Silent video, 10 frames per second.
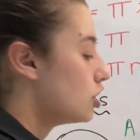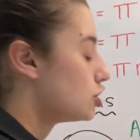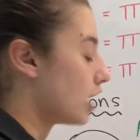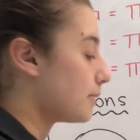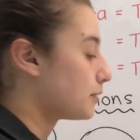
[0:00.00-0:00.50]

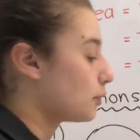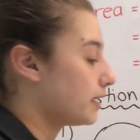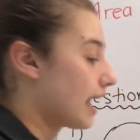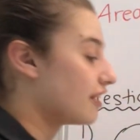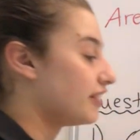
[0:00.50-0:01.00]
shape that
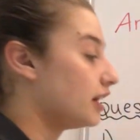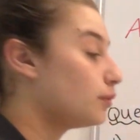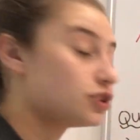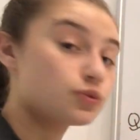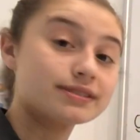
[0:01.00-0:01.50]
we have
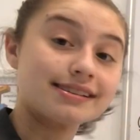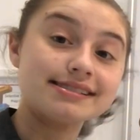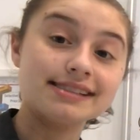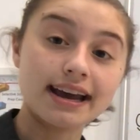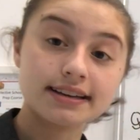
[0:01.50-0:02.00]
here, which was a
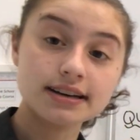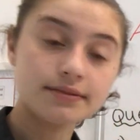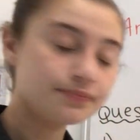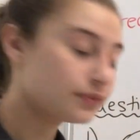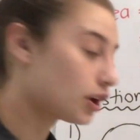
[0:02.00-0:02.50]
sector.
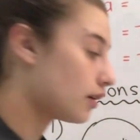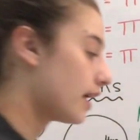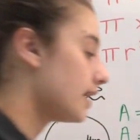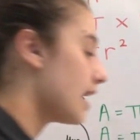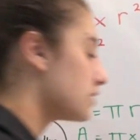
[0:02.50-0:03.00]

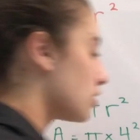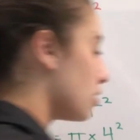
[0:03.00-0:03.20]
Alrighty, as